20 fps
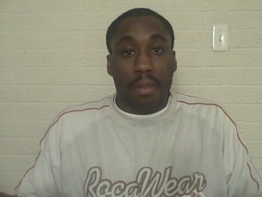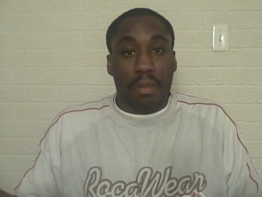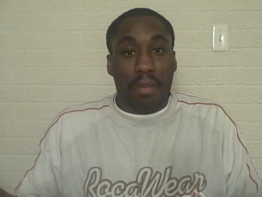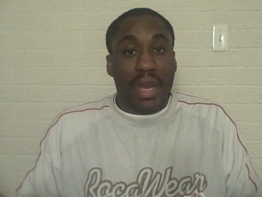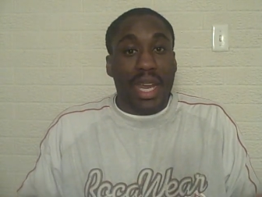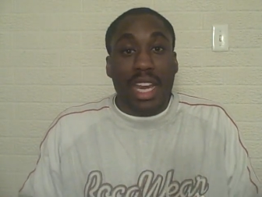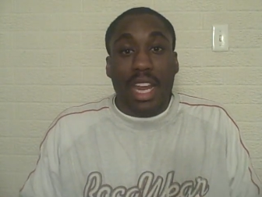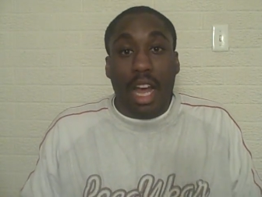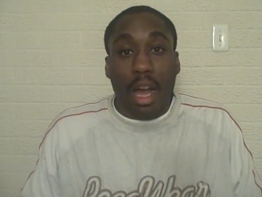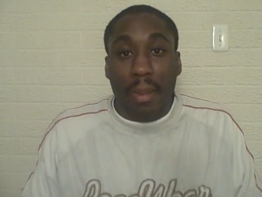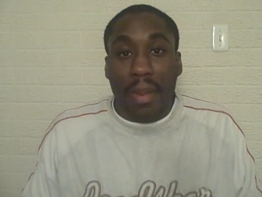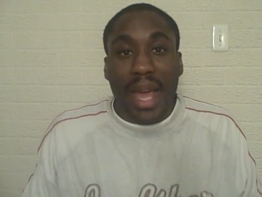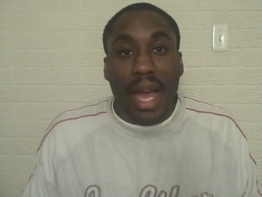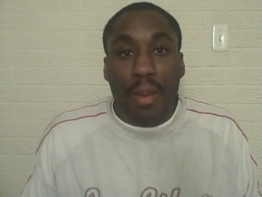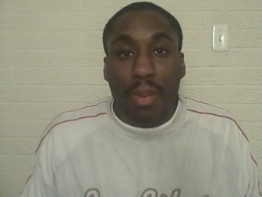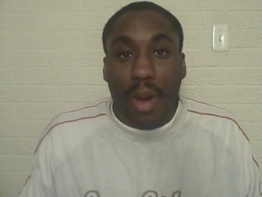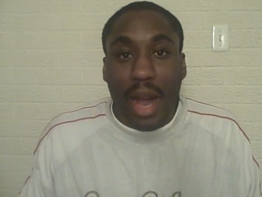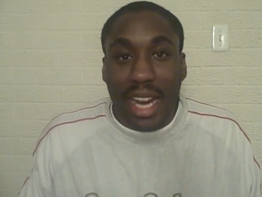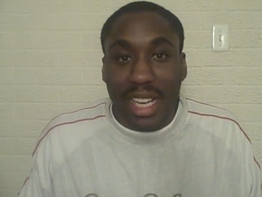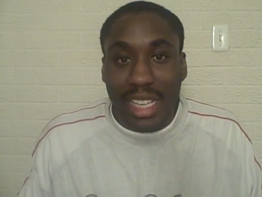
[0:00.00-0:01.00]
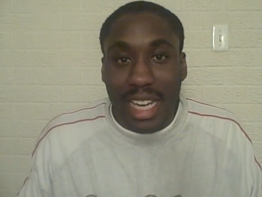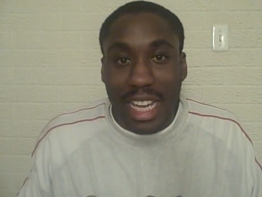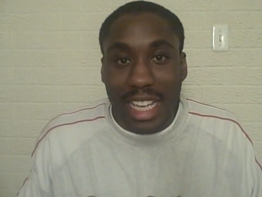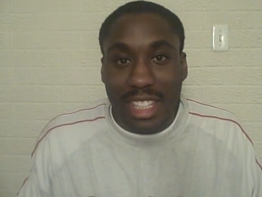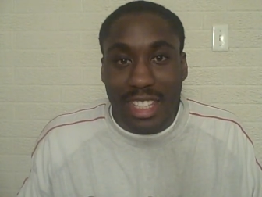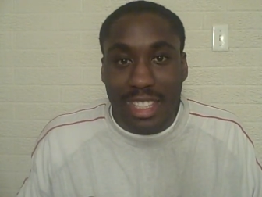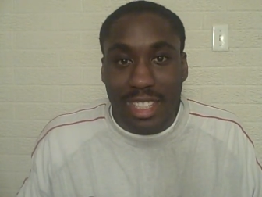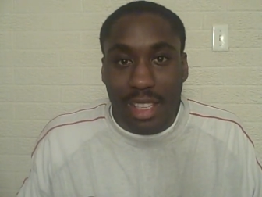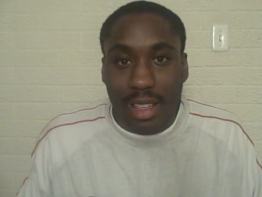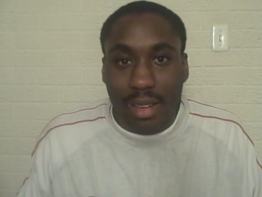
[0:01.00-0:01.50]
Media
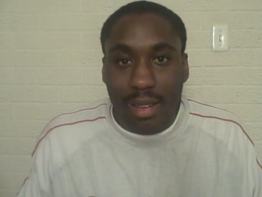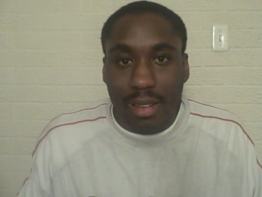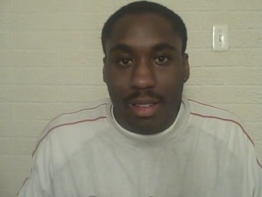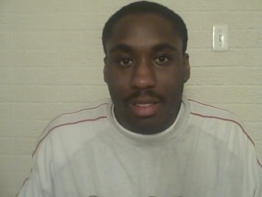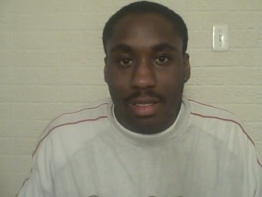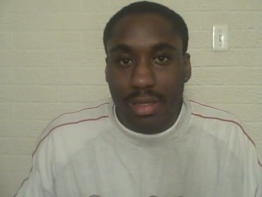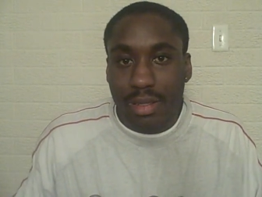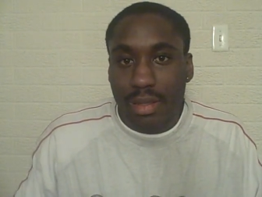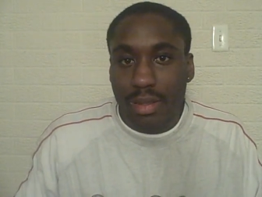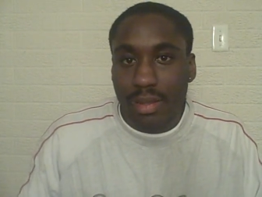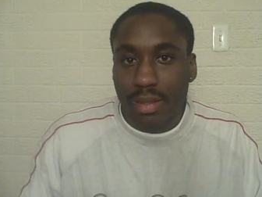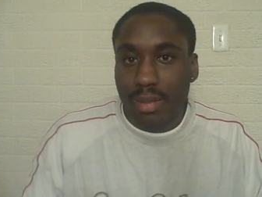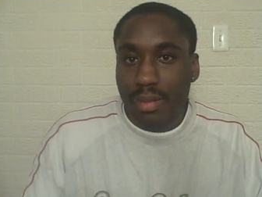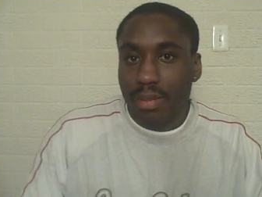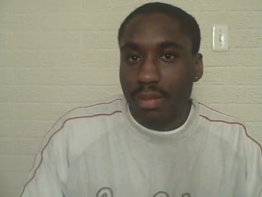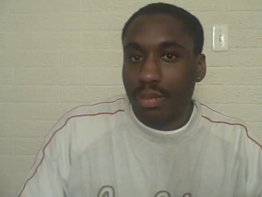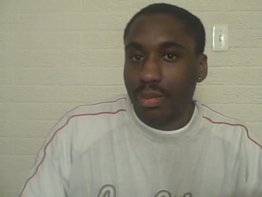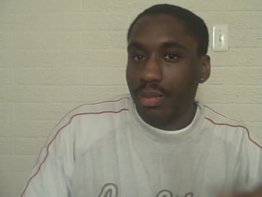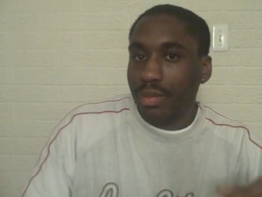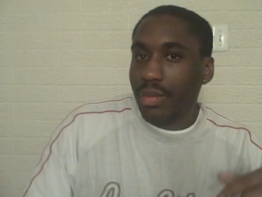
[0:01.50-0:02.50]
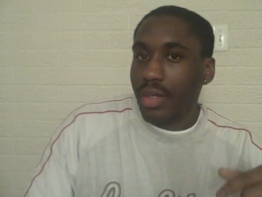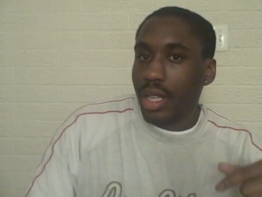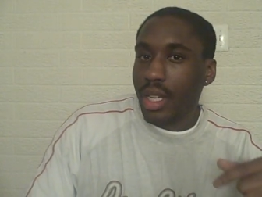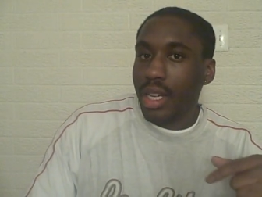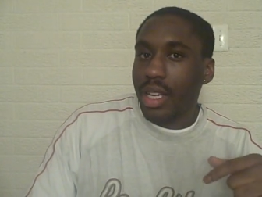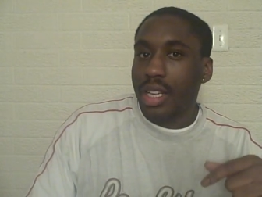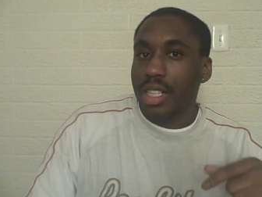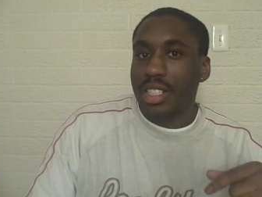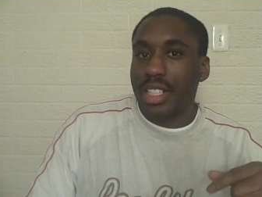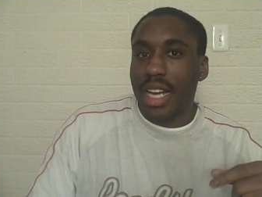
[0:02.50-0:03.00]
Malpractice.
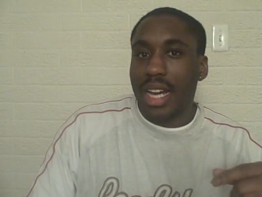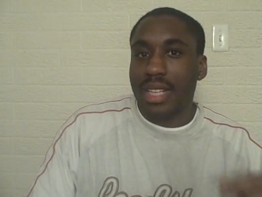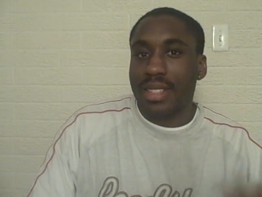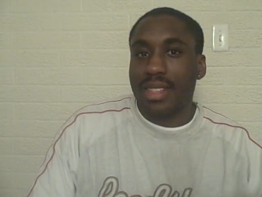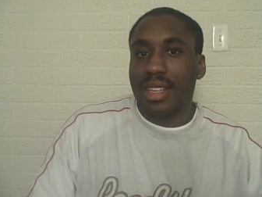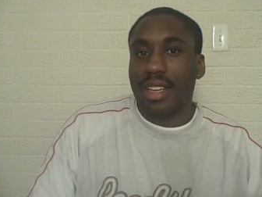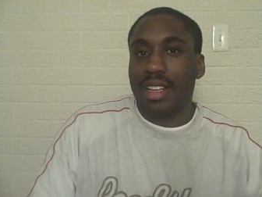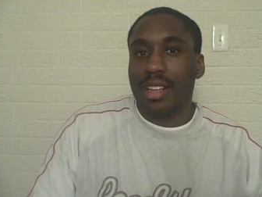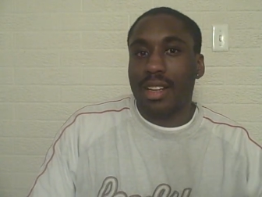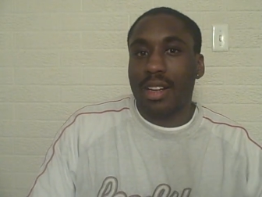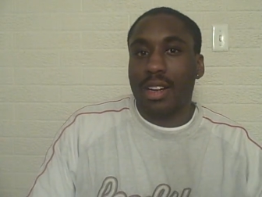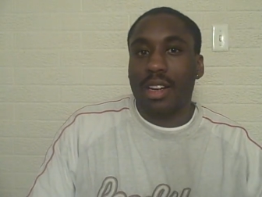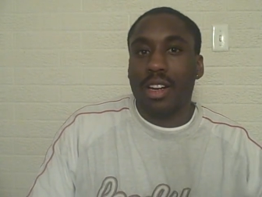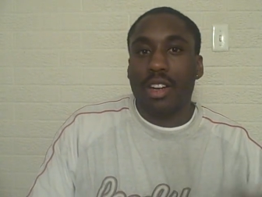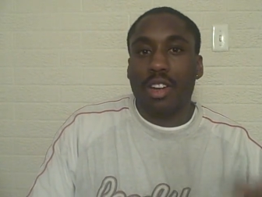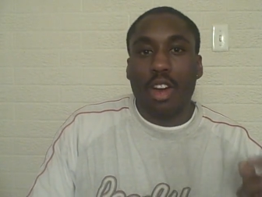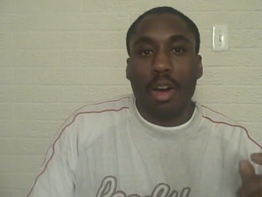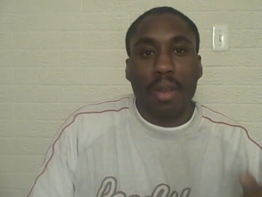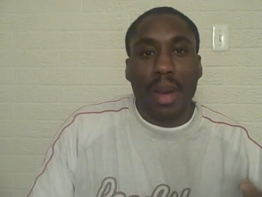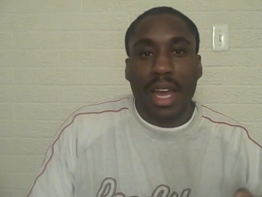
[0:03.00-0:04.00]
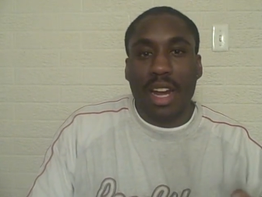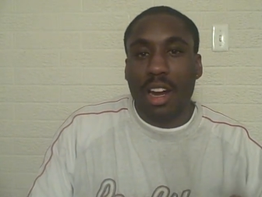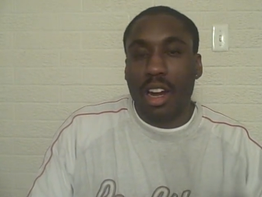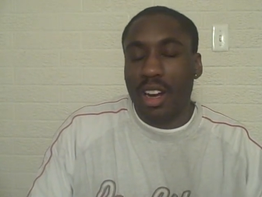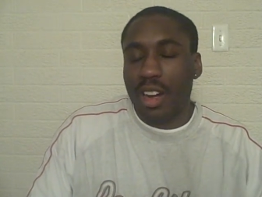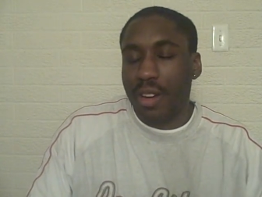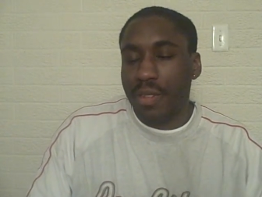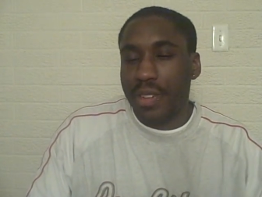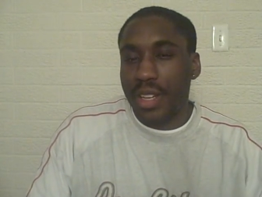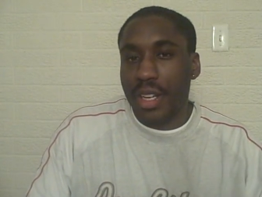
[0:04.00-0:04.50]
John Ziegler, nobody
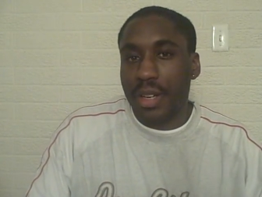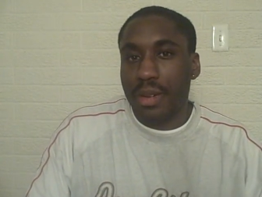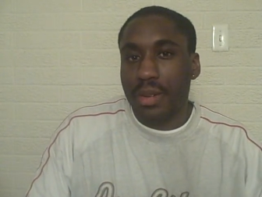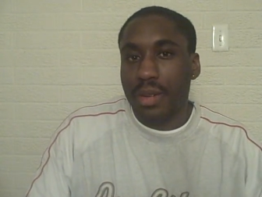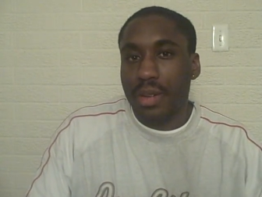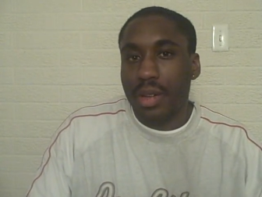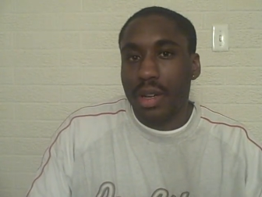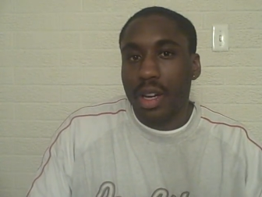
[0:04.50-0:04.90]
heard of you.